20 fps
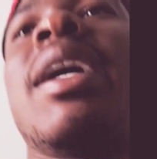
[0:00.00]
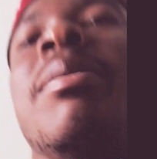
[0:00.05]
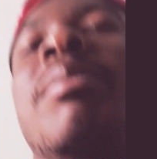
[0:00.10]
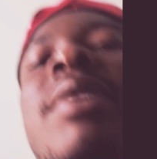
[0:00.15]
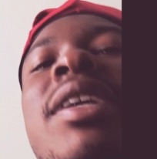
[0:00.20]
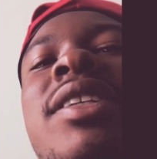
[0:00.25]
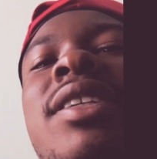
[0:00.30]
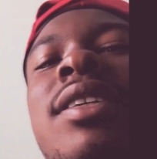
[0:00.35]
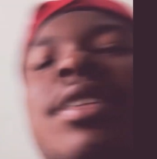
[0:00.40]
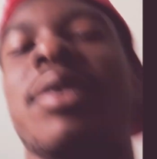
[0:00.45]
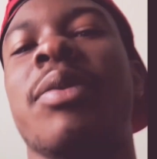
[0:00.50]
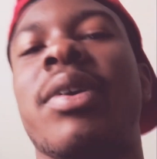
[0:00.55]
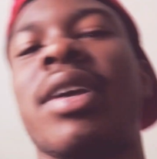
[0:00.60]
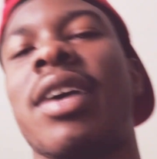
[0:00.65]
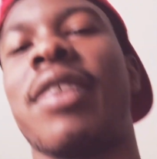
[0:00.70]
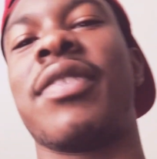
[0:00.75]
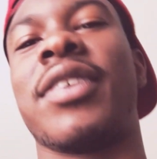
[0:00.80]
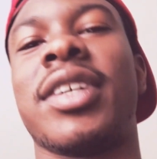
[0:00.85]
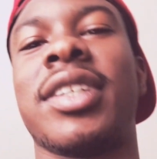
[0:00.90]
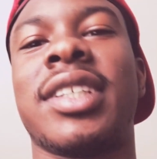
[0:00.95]
mission, then we have
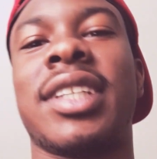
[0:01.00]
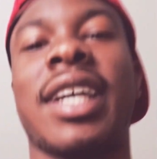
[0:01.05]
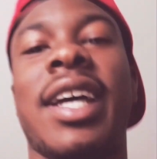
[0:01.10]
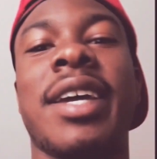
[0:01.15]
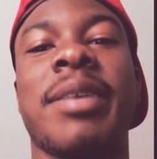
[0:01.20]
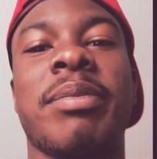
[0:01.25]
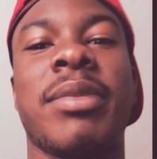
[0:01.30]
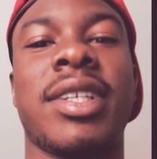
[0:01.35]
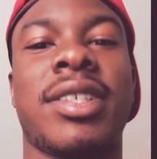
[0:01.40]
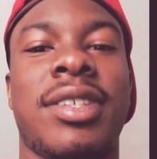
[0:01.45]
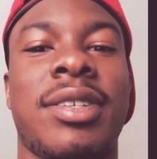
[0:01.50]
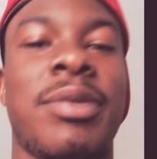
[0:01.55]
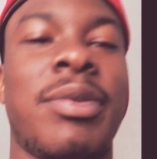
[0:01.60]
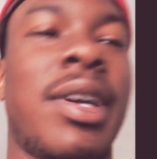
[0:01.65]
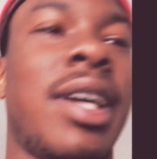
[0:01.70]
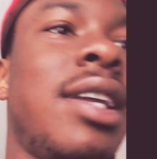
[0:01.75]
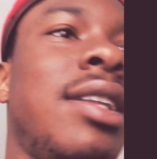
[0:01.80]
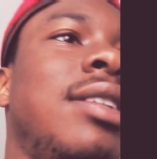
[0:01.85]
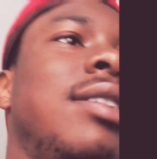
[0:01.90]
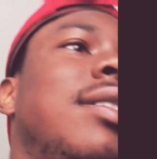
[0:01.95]
our side mission, right?
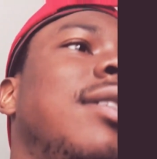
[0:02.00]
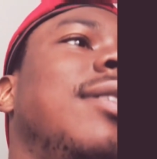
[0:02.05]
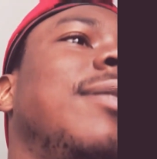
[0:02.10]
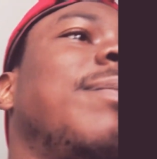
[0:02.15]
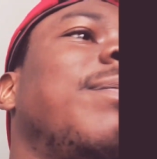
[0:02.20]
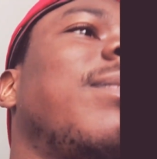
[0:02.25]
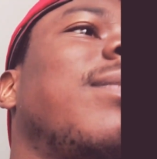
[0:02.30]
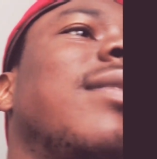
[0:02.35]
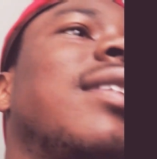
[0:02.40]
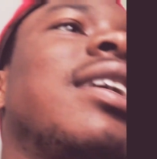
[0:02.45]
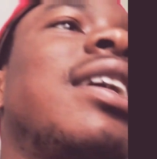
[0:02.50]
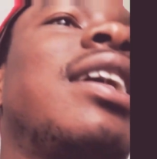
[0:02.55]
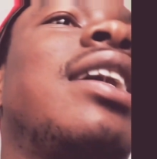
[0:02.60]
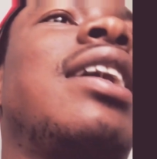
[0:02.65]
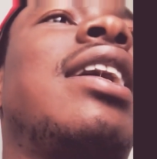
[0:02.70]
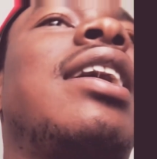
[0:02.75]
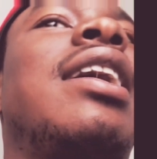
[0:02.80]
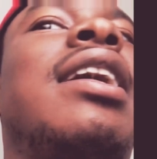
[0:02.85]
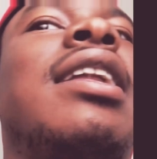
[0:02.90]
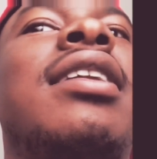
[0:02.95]

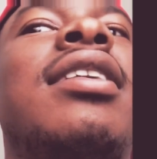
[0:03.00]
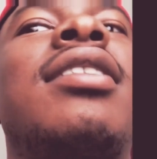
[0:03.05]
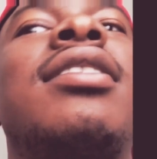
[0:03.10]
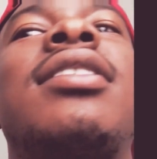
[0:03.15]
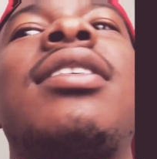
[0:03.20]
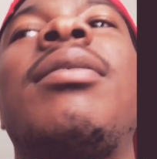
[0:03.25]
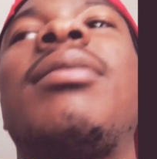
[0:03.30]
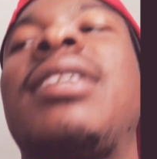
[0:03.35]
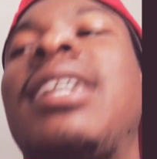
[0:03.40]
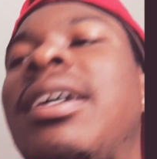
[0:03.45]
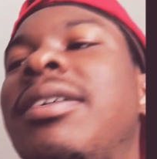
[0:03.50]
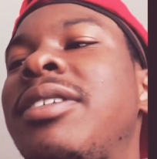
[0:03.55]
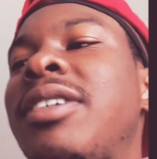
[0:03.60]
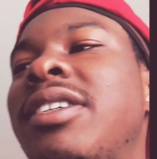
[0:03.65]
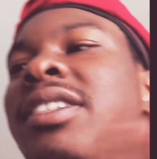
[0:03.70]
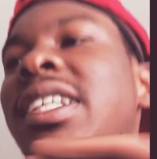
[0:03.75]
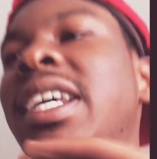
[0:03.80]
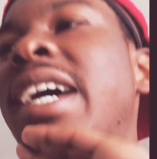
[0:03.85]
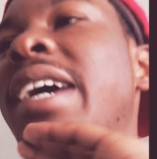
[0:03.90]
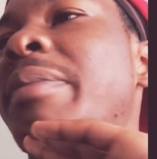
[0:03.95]
And sometimes our
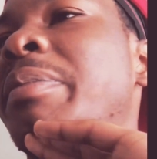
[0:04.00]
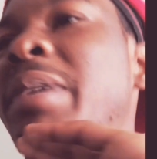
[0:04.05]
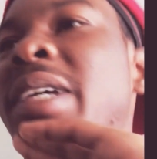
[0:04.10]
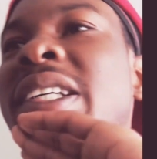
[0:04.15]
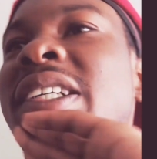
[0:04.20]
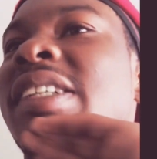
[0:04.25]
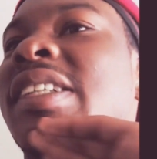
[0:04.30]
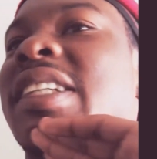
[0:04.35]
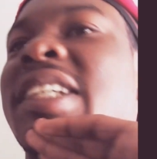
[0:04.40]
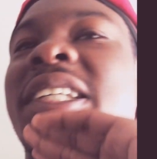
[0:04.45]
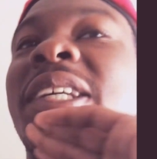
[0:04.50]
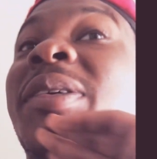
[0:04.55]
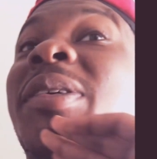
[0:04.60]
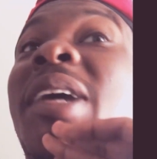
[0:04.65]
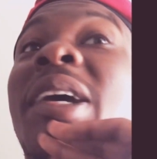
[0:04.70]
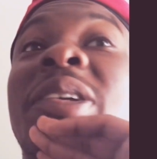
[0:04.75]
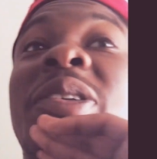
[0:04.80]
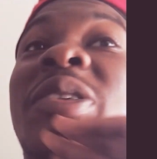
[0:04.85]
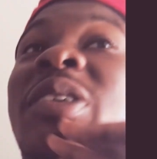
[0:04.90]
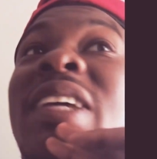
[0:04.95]
side mission,
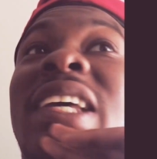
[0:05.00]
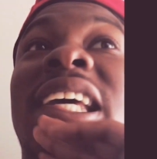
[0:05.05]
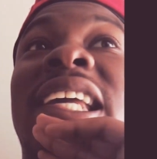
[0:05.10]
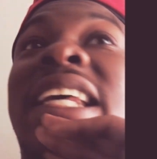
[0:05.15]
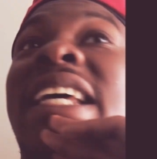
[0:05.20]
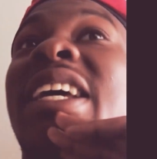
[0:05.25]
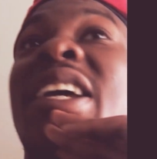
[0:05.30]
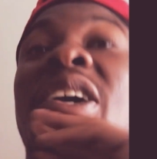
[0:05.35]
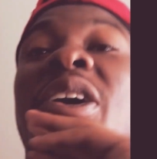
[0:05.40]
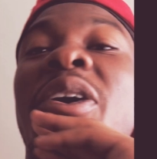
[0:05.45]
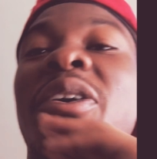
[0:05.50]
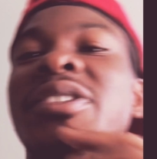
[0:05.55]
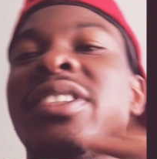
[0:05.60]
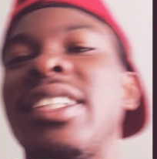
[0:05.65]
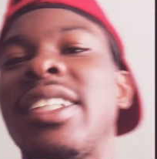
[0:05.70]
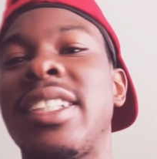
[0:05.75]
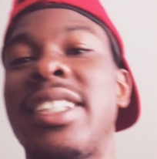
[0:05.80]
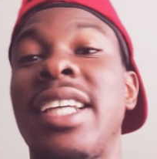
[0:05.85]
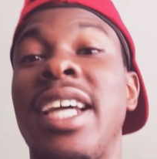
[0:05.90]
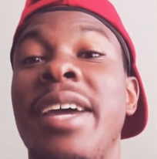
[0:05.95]
sometimes you get engulfed in the
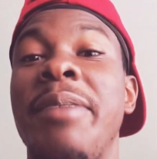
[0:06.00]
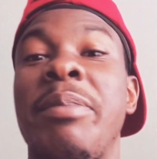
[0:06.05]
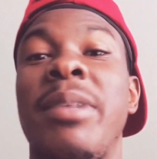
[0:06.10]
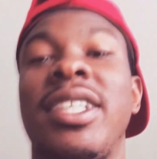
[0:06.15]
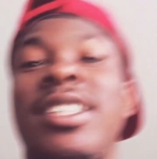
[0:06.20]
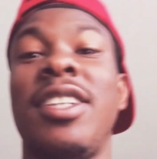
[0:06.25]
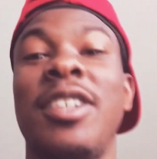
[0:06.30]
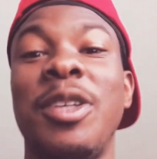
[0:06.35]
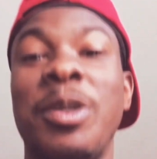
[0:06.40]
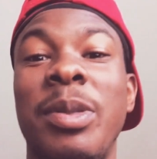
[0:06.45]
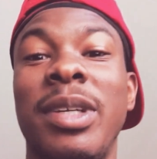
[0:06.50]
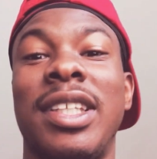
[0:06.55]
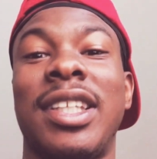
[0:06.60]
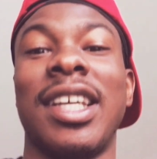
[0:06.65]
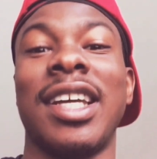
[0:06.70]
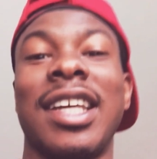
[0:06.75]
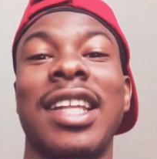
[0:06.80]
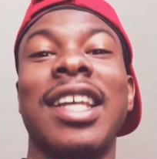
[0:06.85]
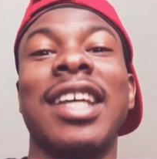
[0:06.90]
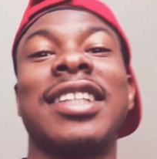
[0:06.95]
side mission. You be
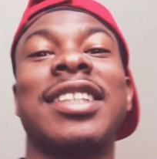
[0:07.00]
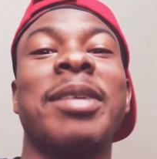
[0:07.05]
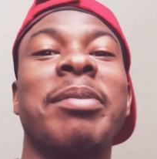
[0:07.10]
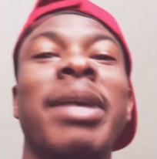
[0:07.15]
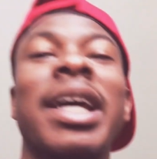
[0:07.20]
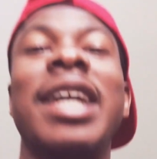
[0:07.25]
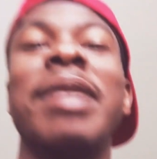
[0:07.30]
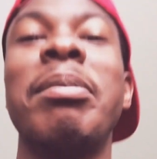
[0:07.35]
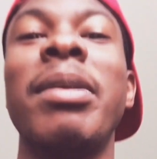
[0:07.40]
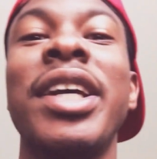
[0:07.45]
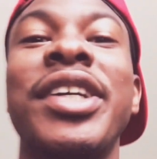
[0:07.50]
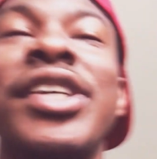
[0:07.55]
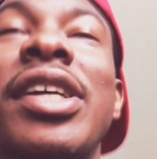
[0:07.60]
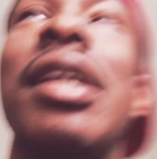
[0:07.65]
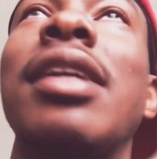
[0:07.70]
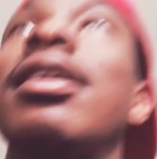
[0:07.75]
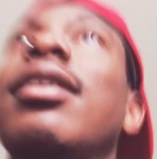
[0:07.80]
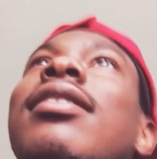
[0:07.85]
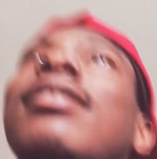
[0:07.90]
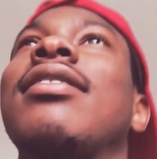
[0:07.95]
thinking that's the main mission.
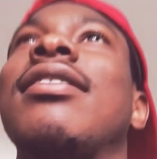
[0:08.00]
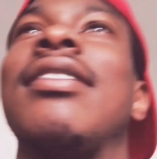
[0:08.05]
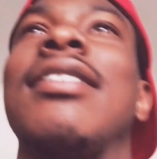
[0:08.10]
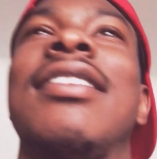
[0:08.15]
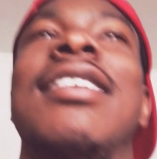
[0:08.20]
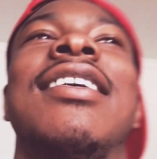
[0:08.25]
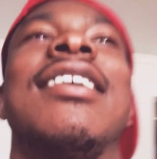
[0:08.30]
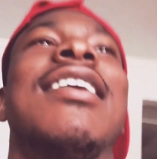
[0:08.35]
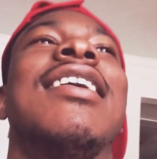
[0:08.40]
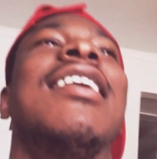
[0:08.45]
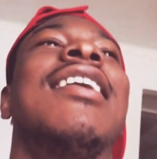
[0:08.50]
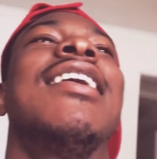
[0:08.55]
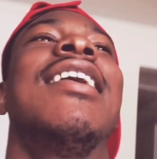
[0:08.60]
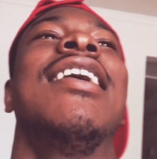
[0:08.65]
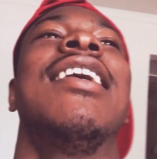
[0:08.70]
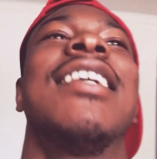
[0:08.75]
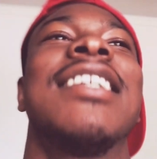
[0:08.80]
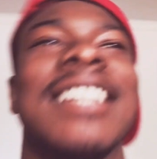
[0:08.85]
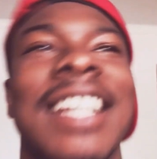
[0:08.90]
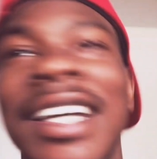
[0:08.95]

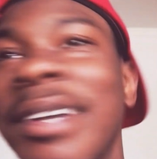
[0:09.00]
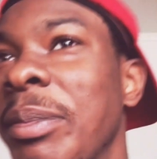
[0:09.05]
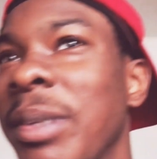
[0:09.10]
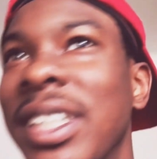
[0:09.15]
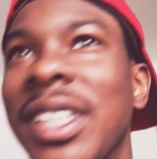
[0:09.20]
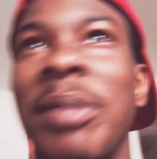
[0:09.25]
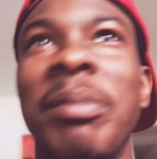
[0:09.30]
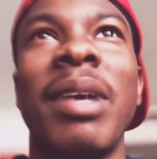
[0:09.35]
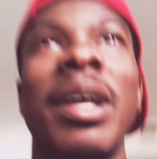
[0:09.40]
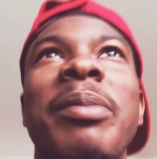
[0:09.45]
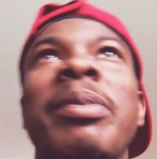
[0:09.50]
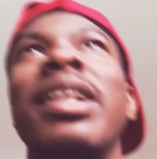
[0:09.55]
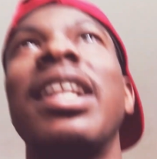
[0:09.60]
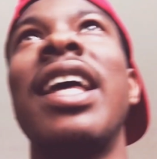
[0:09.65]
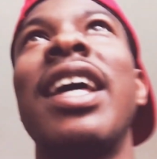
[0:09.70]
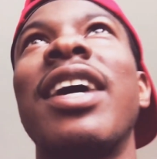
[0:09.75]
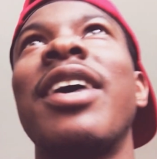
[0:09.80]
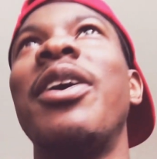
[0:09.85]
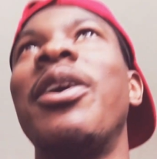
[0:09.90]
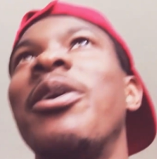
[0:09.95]
Side mission may be
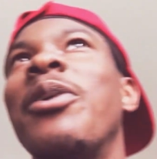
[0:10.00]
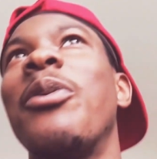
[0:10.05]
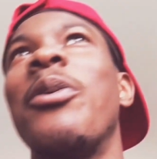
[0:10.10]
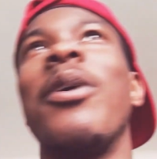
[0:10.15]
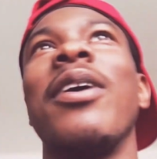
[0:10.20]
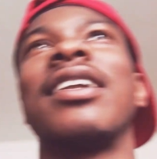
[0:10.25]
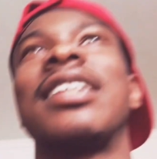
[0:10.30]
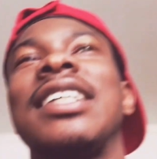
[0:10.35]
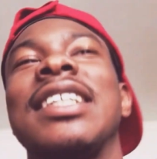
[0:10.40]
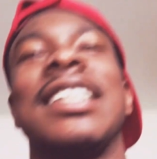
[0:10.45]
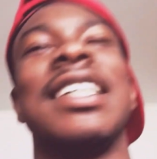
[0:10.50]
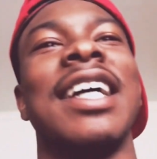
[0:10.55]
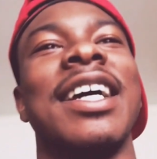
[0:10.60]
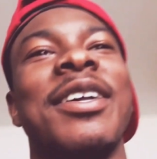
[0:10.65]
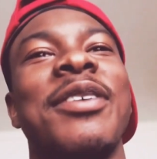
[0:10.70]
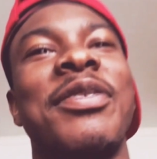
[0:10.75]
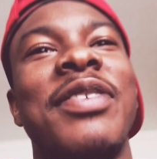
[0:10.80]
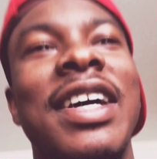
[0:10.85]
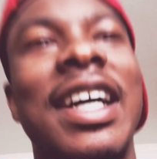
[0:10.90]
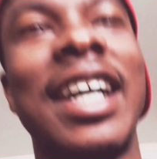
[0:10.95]
like, oh, work this 9 to
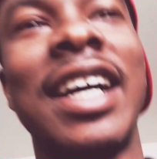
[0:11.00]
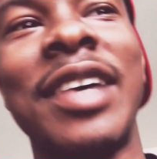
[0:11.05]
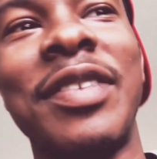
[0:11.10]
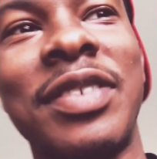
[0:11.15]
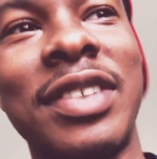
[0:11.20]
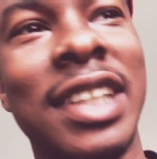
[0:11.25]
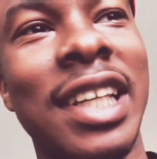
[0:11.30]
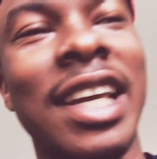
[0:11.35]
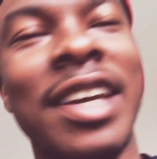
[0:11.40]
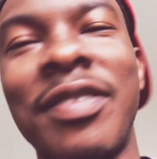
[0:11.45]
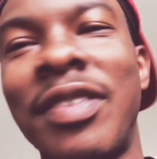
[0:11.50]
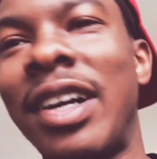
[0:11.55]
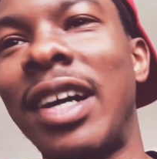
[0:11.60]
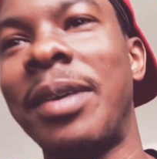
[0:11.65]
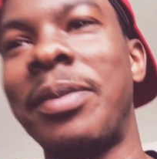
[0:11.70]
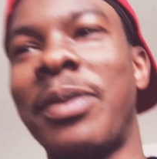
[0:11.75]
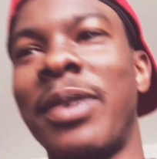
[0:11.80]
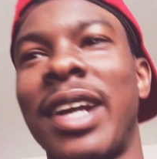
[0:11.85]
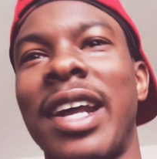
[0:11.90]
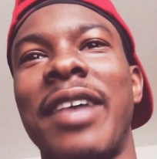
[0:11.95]
5, save up,
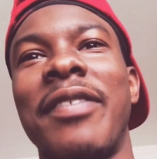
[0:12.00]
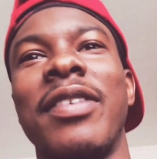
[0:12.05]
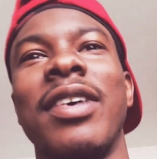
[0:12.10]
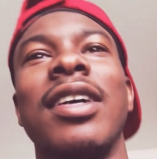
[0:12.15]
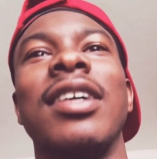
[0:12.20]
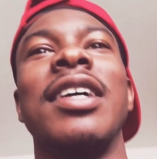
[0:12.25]
whatever.